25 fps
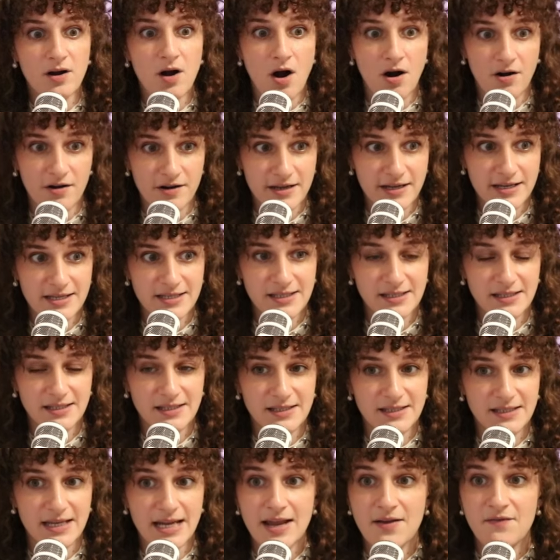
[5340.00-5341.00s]

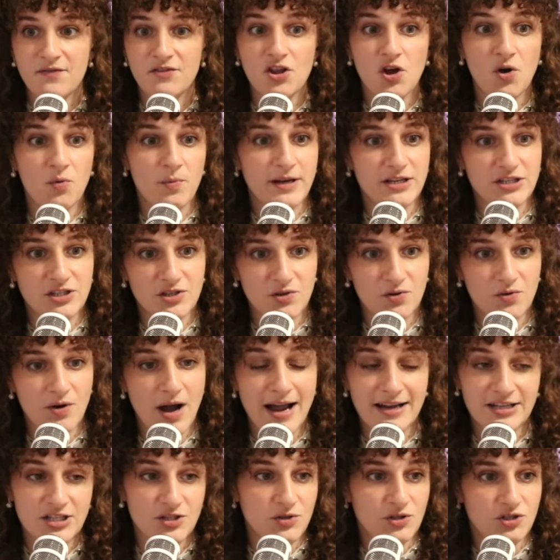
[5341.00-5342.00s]
artists, even though we do,
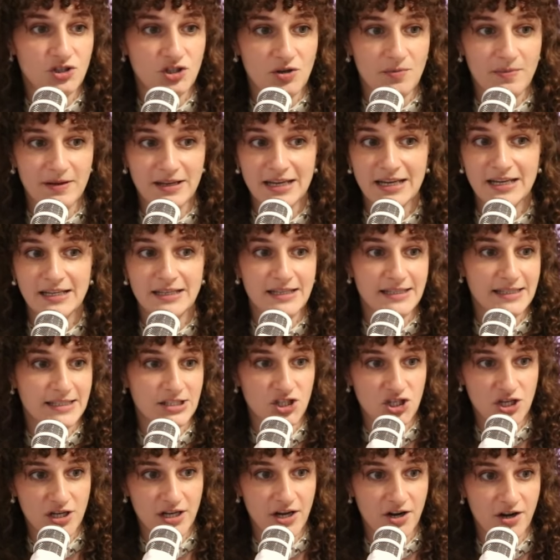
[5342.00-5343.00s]
I do YouTube and he does
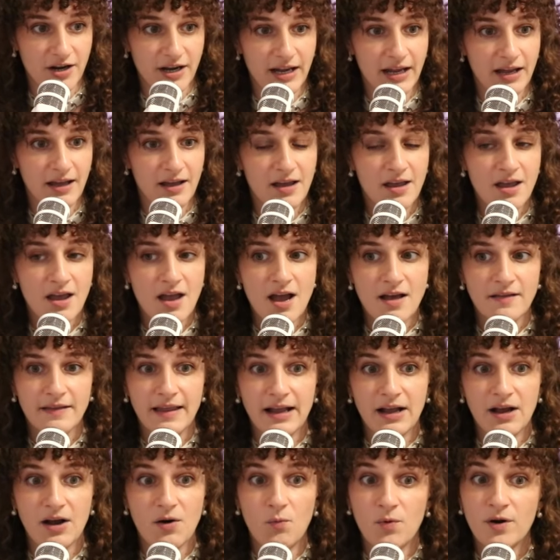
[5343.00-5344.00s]
engineering.
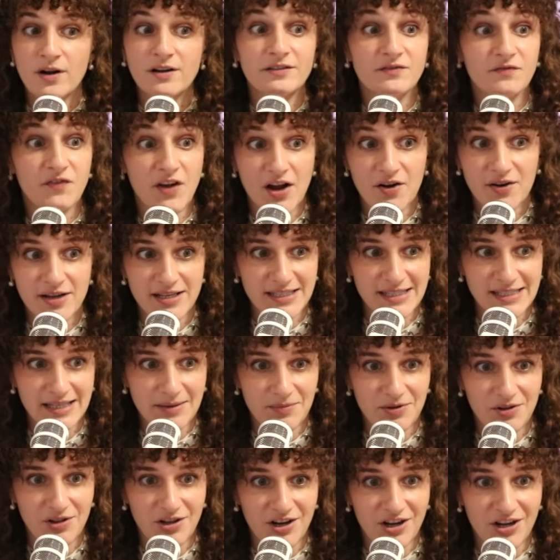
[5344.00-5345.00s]
Like, we're very
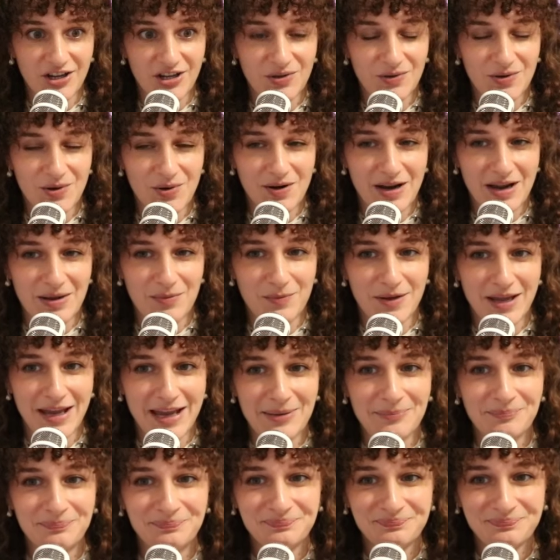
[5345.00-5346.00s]
similar. You know what I
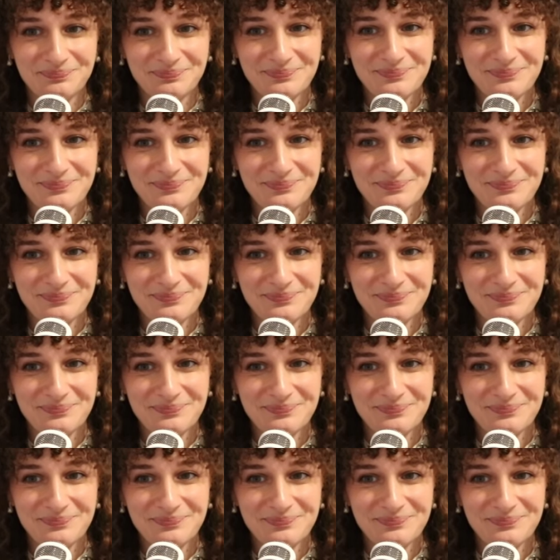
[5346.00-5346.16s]
mean?